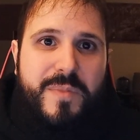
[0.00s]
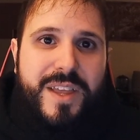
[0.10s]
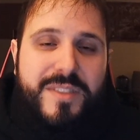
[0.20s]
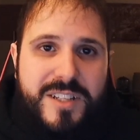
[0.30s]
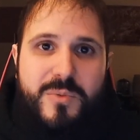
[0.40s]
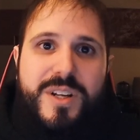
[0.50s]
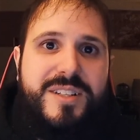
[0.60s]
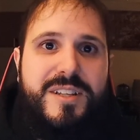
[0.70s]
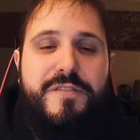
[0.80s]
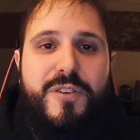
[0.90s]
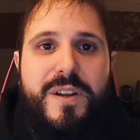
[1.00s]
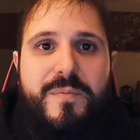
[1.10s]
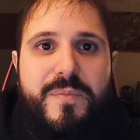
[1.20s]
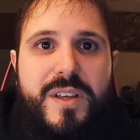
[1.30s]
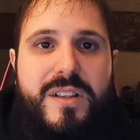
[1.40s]
And this one is different.
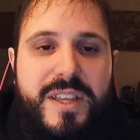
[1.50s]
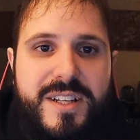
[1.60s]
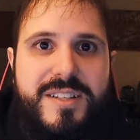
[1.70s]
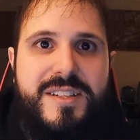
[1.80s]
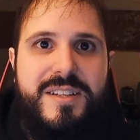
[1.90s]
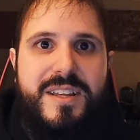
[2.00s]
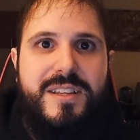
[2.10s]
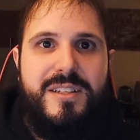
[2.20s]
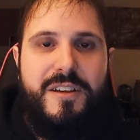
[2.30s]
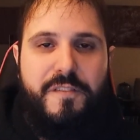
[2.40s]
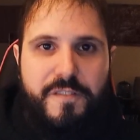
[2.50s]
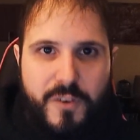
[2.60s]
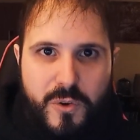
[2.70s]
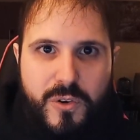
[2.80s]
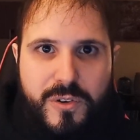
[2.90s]
Cletus is a
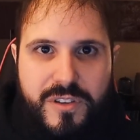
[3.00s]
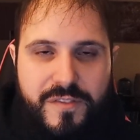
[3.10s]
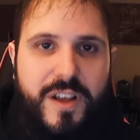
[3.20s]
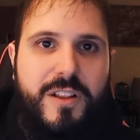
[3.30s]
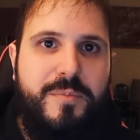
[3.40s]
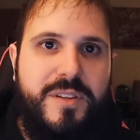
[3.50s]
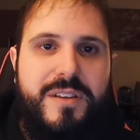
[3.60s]
full developed